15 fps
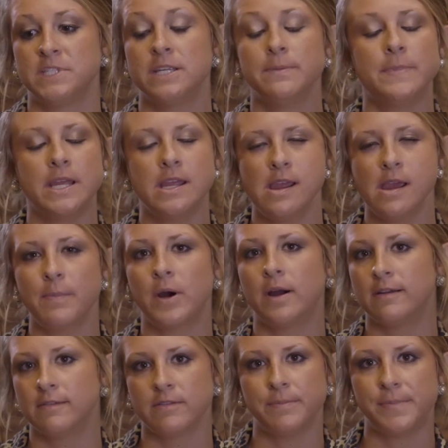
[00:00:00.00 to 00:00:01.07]
To be a
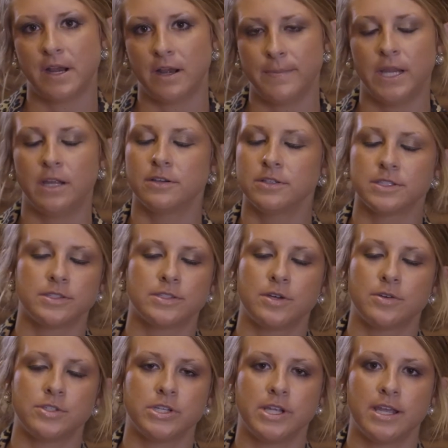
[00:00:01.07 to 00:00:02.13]
part of the Merrymakers
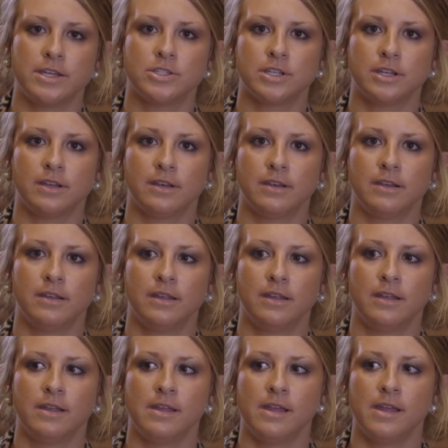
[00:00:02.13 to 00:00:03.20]
Association
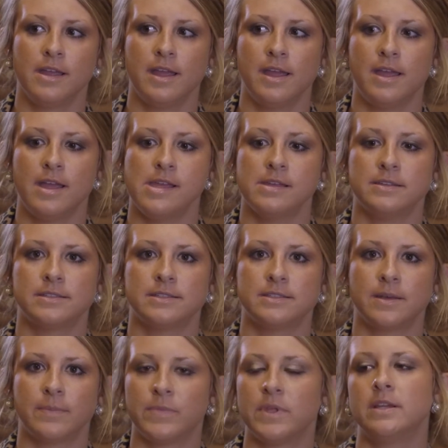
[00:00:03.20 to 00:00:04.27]
is
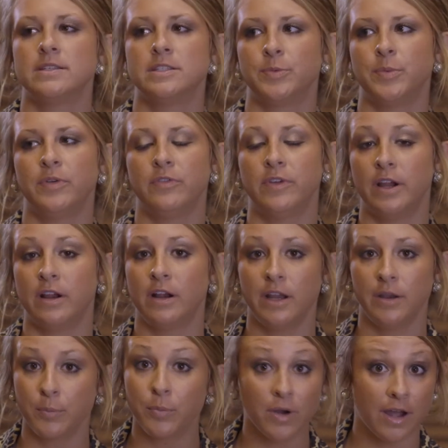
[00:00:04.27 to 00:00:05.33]
something to be
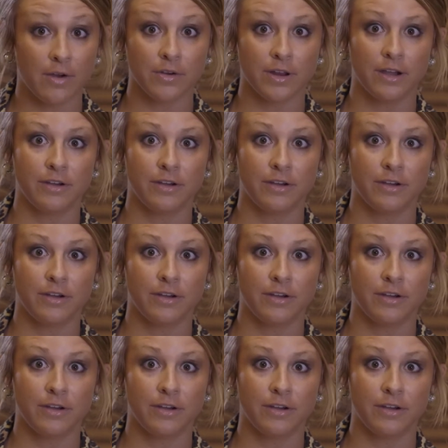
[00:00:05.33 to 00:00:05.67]
very proud